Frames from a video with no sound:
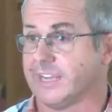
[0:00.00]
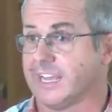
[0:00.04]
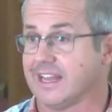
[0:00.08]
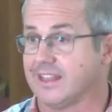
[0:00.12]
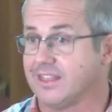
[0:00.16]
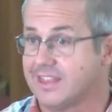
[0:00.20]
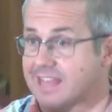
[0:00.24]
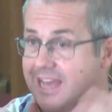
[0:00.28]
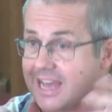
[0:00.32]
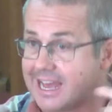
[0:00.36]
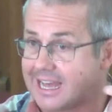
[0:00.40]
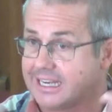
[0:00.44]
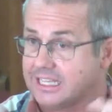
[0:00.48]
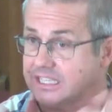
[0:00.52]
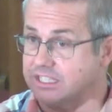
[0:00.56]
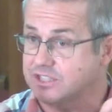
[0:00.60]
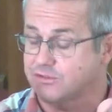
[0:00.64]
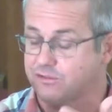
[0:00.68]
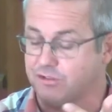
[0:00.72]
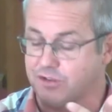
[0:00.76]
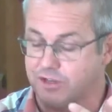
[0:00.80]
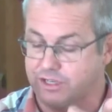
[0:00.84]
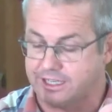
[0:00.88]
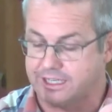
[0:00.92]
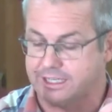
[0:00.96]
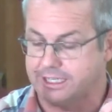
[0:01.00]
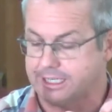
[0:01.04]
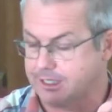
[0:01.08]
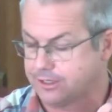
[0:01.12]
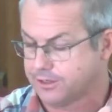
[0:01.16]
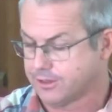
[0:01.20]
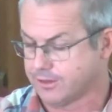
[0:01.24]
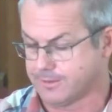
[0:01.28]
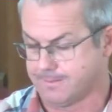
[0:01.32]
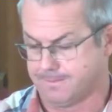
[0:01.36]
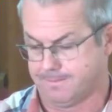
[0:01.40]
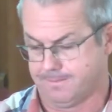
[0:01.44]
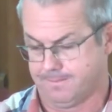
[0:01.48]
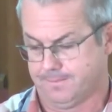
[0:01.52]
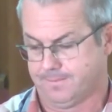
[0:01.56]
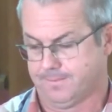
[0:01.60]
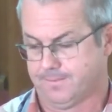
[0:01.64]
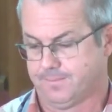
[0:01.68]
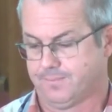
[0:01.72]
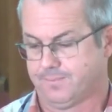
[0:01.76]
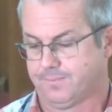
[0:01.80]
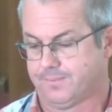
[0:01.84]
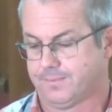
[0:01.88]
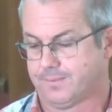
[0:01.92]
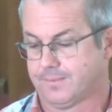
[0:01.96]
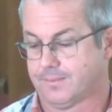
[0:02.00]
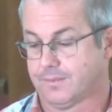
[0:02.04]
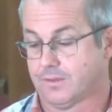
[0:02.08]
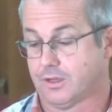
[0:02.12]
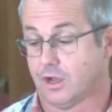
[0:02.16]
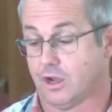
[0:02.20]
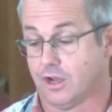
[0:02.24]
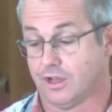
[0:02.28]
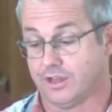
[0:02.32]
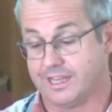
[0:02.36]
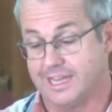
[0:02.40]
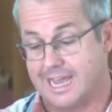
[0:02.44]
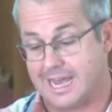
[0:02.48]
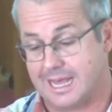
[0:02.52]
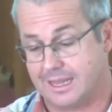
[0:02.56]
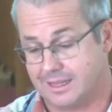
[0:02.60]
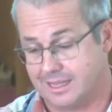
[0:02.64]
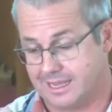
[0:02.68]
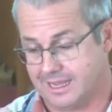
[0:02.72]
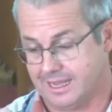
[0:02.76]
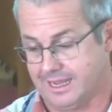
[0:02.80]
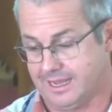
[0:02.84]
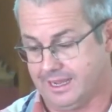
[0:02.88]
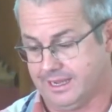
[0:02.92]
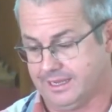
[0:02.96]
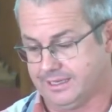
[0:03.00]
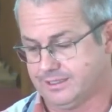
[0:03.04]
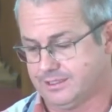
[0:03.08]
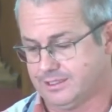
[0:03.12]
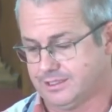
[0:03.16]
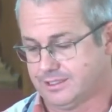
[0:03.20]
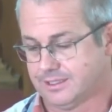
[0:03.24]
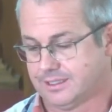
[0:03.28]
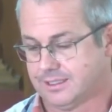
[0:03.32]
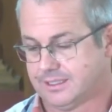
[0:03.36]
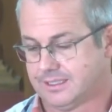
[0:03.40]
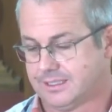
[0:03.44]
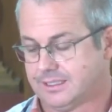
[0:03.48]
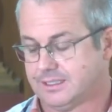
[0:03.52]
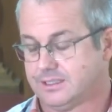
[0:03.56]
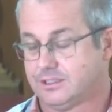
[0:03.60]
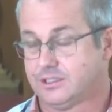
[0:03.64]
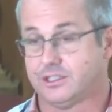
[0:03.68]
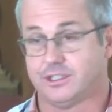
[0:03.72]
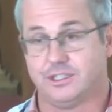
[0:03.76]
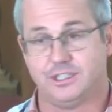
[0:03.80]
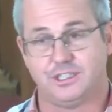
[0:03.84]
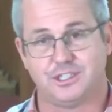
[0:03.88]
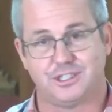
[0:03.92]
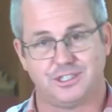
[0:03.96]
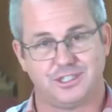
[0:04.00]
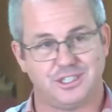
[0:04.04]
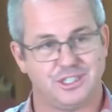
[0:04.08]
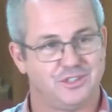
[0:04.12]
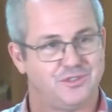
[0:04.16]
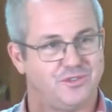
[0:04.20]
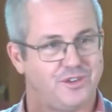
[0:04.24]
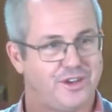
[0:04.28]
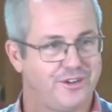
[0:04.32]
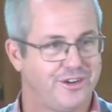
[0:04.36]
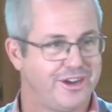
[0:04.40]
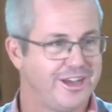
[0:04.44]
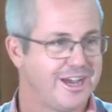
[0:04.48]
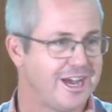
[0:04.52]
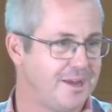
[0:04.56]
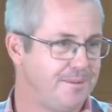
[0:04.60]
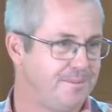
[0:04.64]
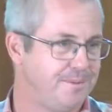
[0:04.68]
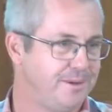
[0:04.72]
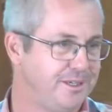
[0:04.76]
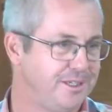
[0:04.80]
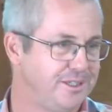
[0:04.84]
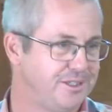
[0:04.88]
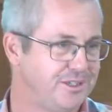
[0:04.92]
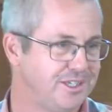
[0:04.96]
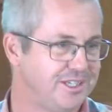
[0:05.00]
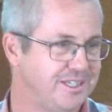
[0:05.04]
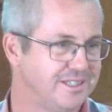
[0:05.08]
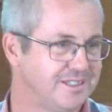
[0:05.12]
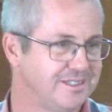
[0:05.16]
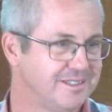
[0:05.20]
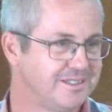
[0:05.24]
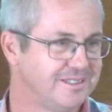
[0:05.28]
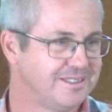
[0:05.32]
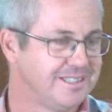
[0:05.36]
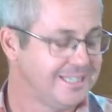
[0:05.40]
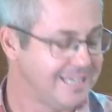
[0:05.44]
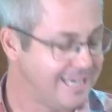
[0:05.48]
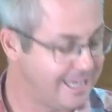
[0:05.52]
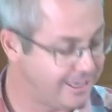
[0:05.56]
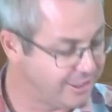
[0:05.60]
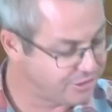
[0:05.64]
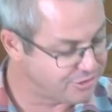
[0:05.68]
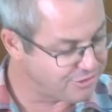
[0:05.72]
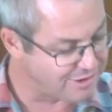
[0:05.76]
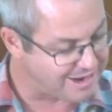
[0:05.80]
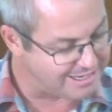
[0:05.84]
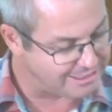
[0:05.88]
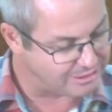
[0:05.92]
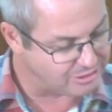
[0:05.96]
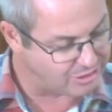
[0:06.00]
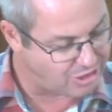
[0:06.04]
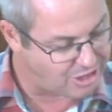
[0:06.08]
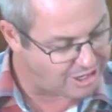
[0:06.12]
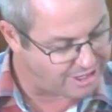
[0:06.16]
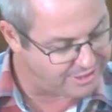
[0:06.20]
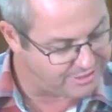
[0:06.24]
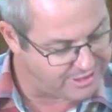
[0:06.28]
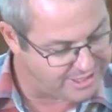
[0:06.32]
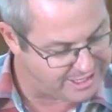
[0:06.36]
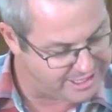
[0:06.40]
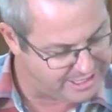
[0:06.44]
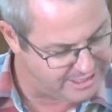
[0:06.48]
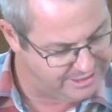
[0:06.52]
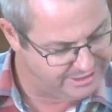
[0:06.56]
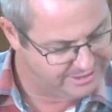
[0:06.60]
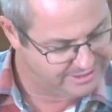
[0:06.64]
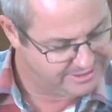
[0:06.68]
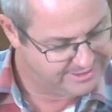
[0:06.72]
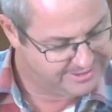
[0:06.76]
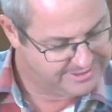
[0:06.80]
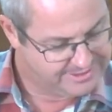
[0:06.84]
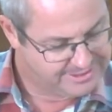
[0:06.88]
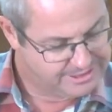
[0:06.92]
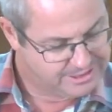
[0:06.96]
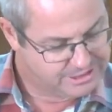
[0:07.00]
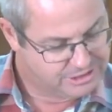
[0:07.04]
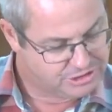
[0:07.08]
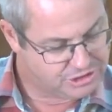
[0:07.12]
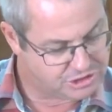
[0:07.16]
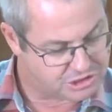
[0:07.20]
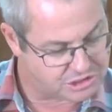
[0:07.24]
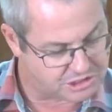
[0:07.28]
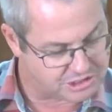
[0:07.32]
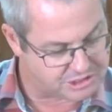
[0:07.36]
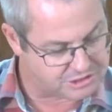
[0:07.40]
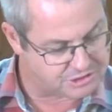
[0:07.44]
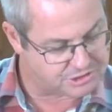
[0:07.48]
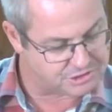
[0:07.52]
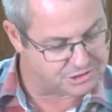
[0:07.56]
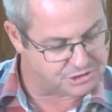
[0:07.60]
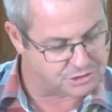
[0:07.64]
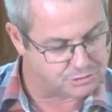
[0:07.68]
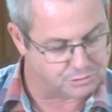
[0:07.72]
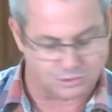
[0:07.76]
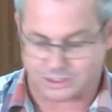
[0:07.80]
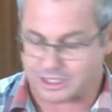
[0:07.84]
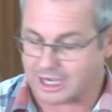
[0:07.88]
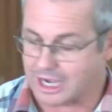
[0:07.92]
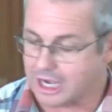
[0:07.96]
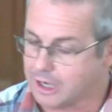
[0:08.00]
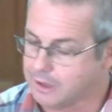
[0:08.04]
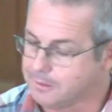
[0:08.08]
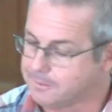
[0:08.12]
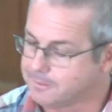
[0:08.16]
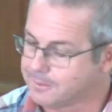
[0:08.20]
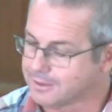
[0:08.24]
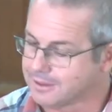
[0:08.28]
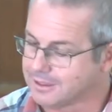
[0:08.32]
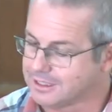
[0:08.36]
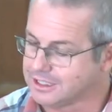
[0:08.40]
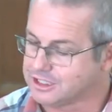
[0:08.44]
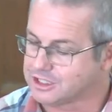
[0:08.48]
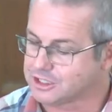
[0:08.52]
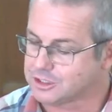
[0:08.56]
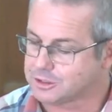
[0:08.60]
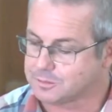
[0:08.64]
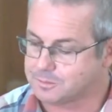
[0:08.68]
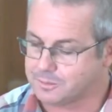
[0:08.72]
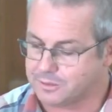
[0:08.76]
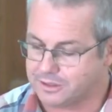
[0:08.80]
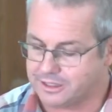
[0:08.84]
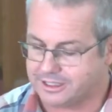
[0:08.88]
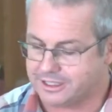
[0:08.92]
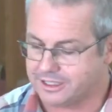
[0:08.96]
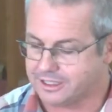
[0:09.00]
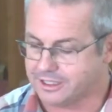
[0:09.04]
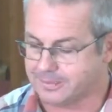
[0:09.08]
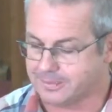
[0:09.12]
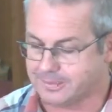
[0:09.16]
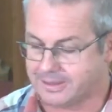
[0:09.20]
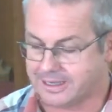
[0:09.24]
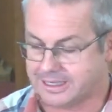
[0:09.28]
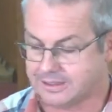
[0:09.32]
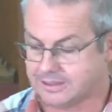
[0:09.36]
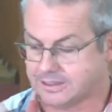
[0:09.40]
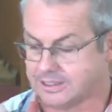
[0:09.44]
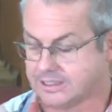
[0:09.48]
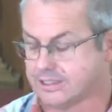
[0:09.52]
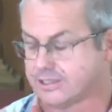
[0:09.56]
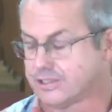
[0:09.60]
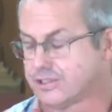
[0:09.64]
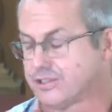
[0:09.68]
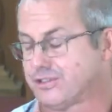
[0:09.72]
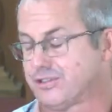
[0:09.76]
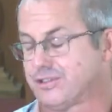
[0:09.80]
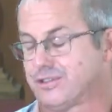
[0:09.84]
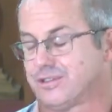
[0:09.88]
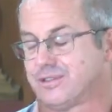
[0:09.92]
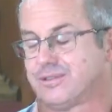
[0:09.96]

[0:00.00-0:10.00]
And that is feeding into them. On the other hand, Jesus is very open, isn't he? Isn't that a great line there? Jesus was openly speaking about this.